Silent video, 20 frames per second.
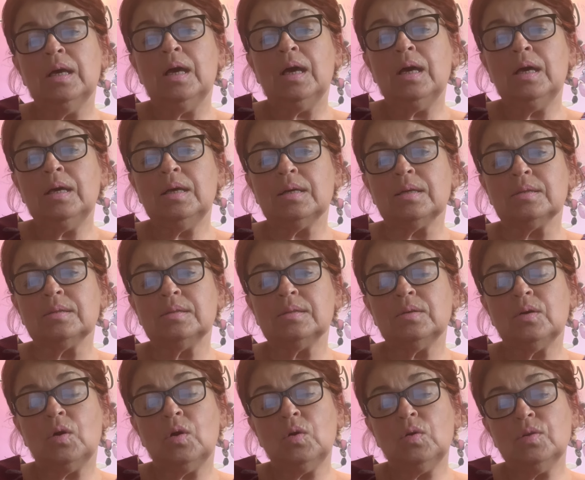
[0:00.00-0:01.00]
And
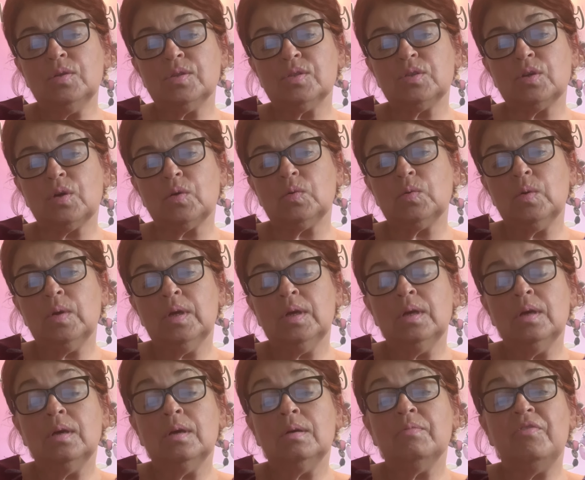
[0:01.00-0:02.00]
also,
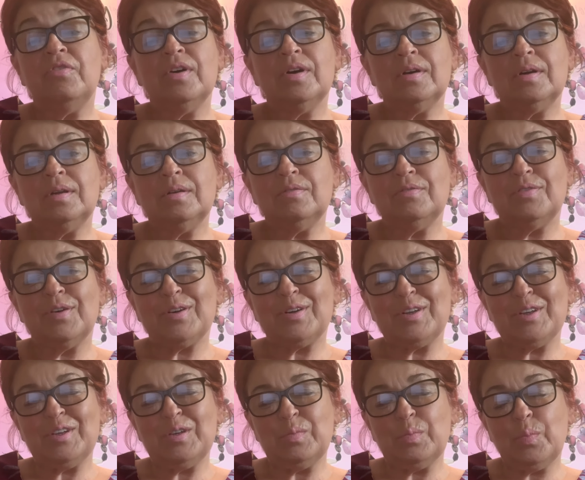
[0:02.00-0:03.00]
very,
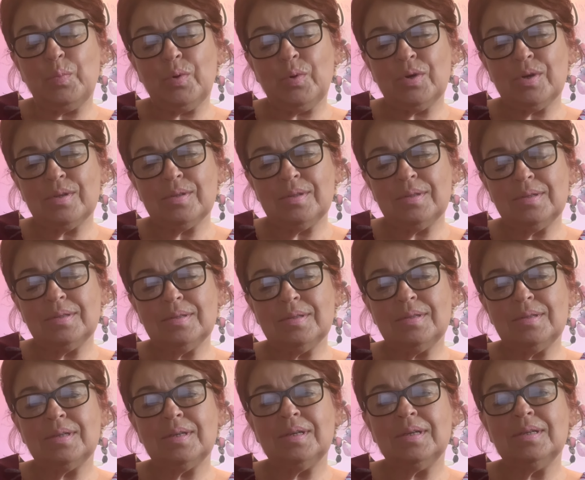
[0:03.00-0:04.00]
very
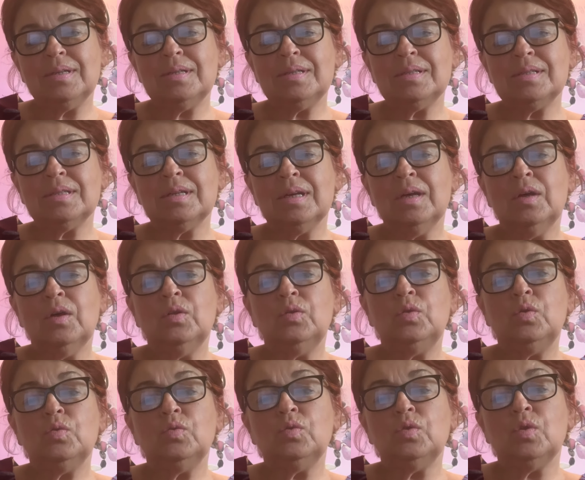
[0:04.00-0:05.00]
important is
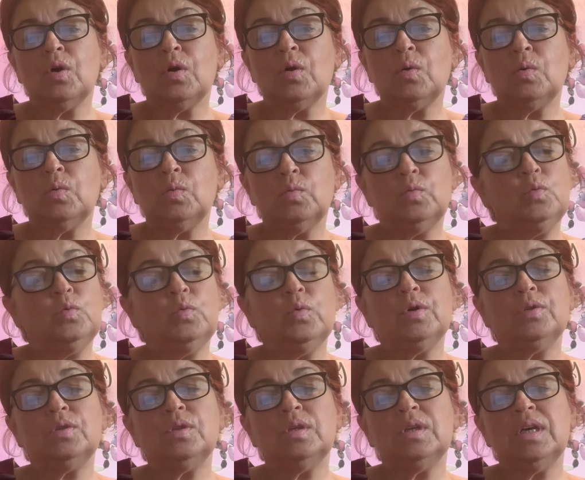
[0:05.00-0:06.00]
to know
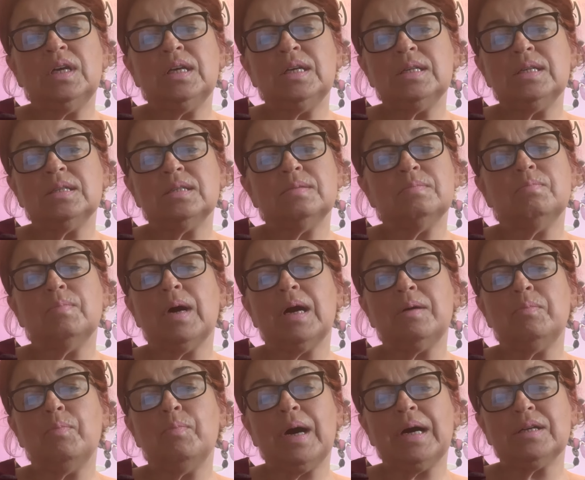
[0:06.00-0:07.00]
what is
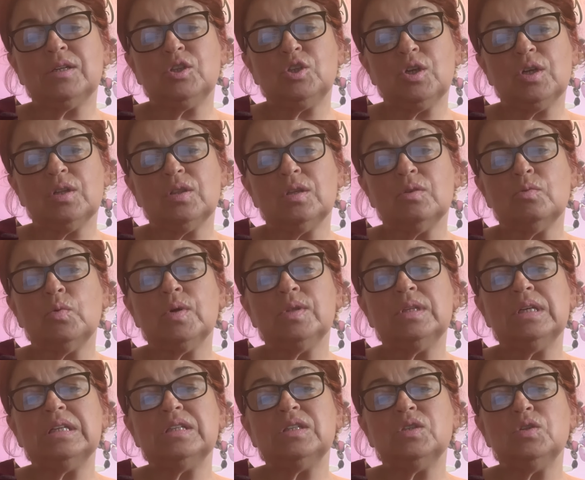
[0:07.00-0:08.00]
my budget, what
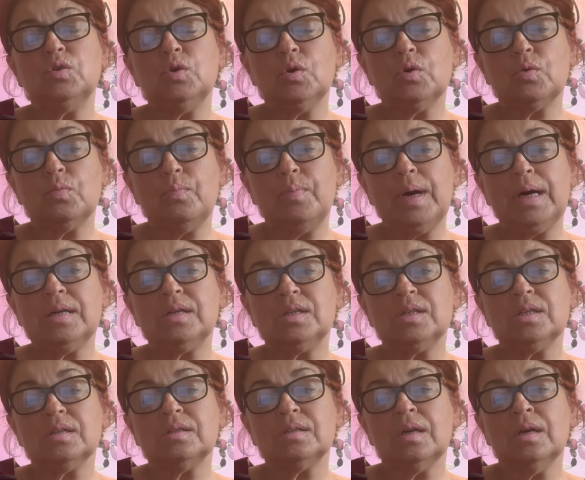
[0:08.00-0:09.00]
is your
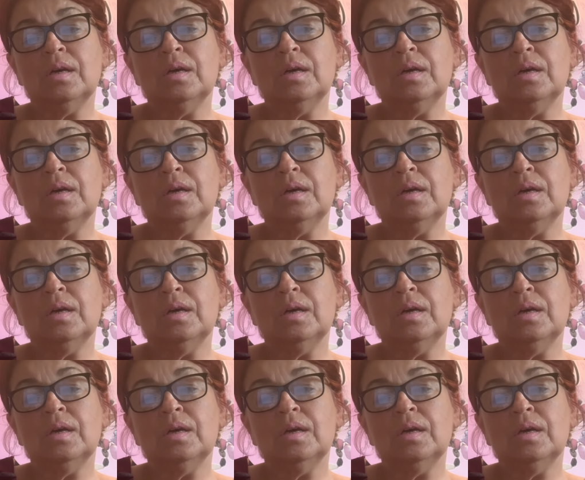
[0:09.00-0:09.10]
budget